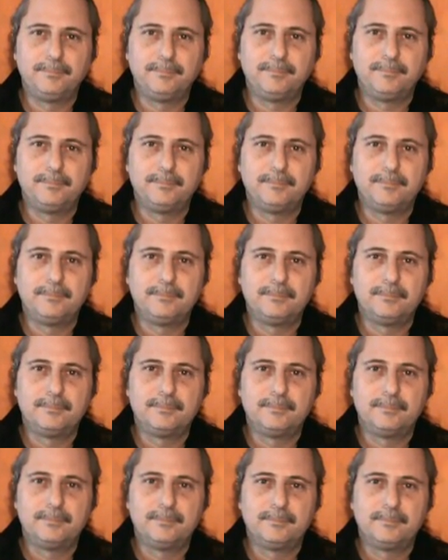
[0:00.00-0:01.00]

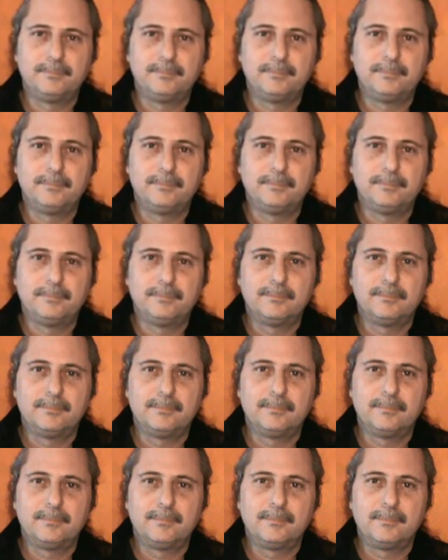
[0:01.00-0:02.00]

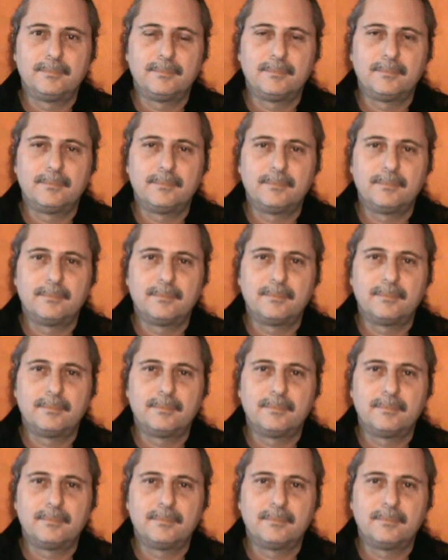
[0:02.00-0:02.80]
(silence)